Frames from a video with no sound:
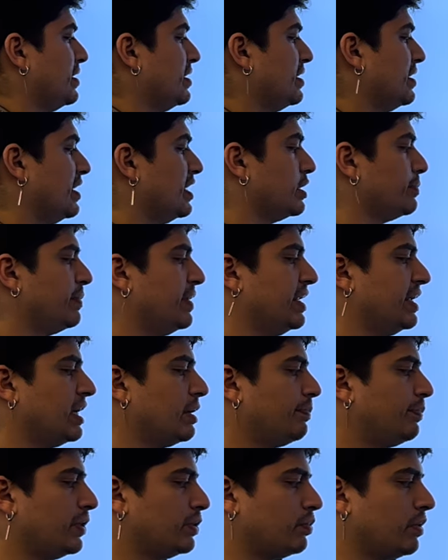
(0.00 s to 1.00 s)
is meeting
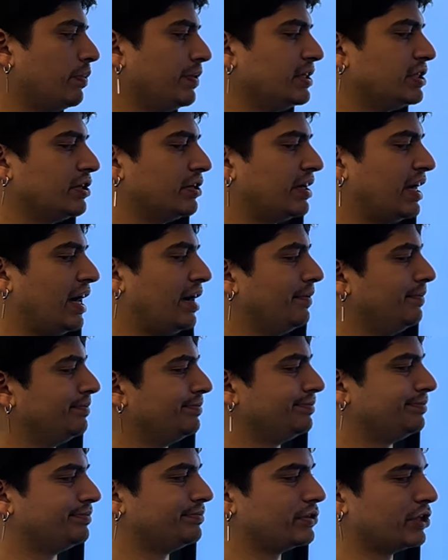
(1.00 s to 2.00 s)
up with what we took out.
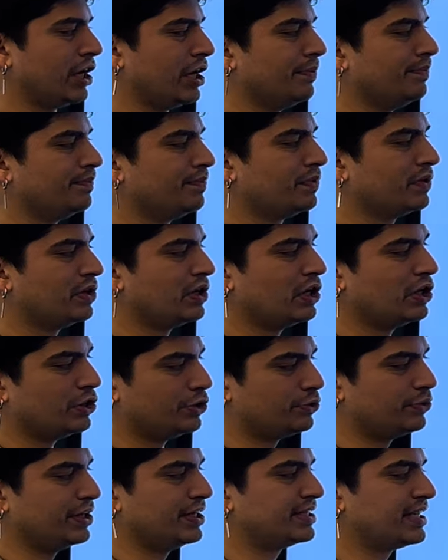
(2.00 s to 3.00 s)
So
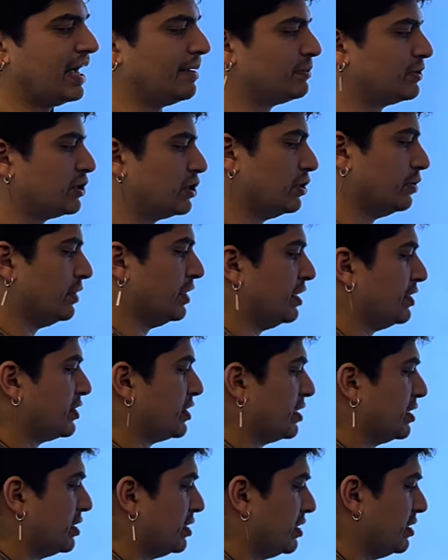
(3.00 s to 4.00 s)
3 times 2 is
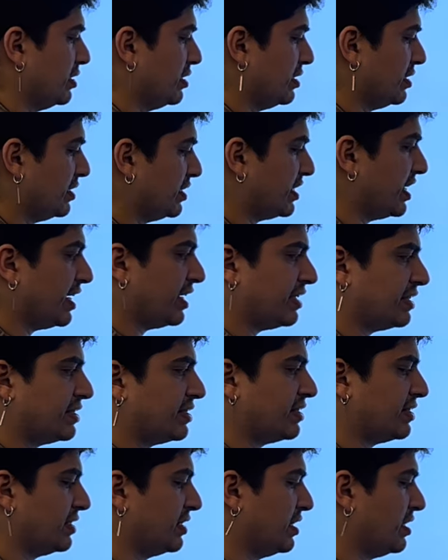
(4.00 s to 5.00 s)

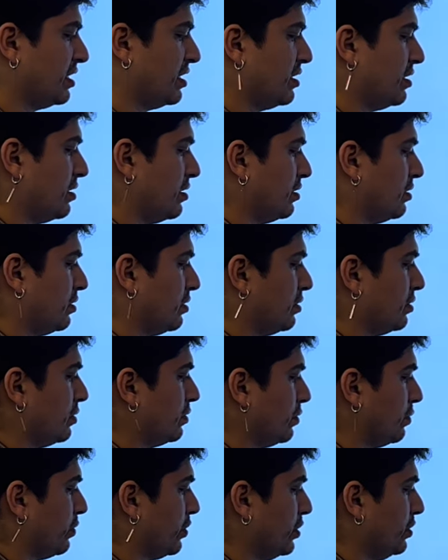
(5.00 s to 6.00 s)
6
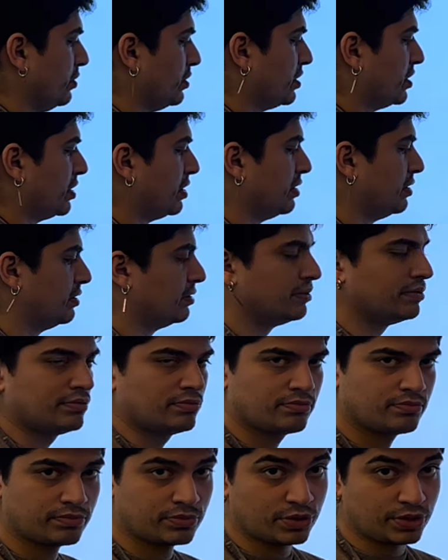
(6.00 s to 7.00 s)
root
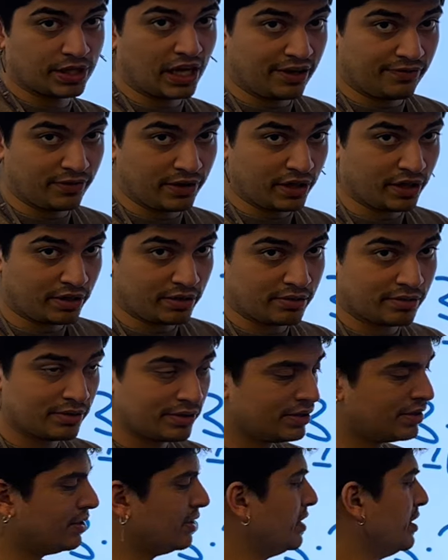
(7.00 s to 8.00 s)
7
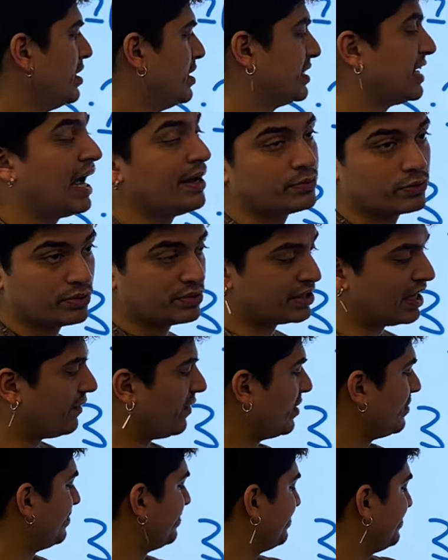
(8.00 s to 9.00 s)
times root 7.
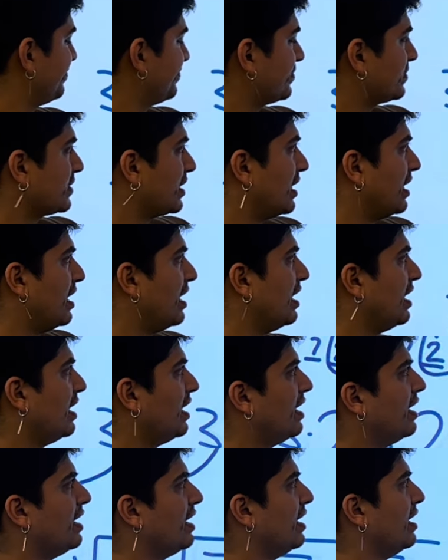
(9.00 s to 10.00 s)

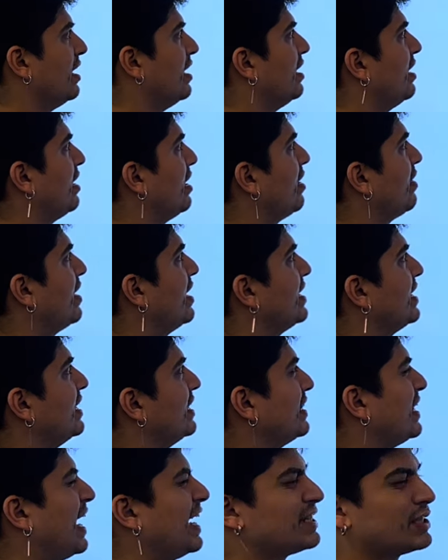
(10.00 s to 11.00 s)
Alrighty,
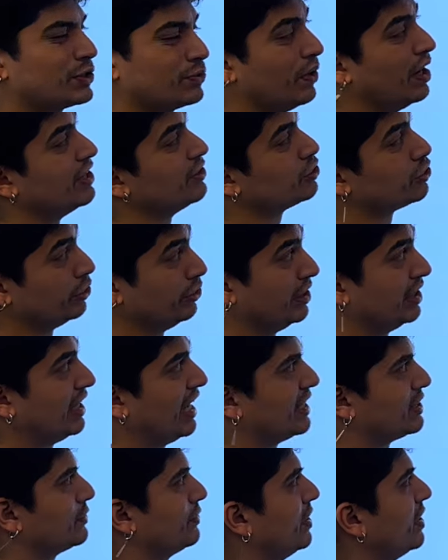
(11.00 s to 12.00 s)
last one, truly
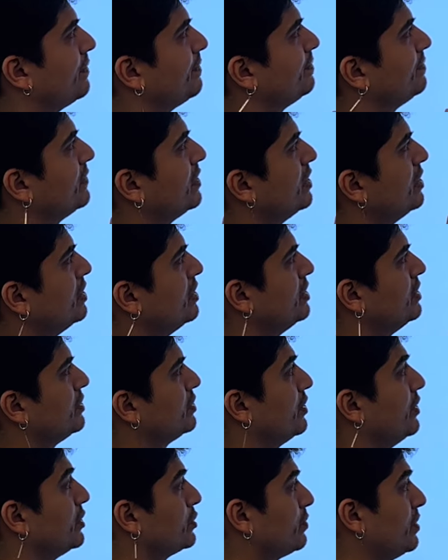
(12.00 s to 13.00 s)
last one. So
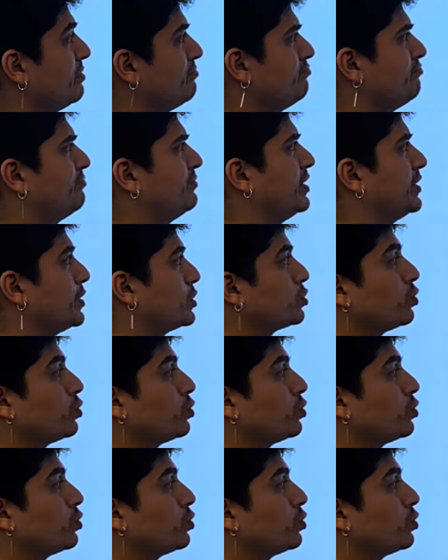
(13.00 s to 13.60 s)
this one, there's a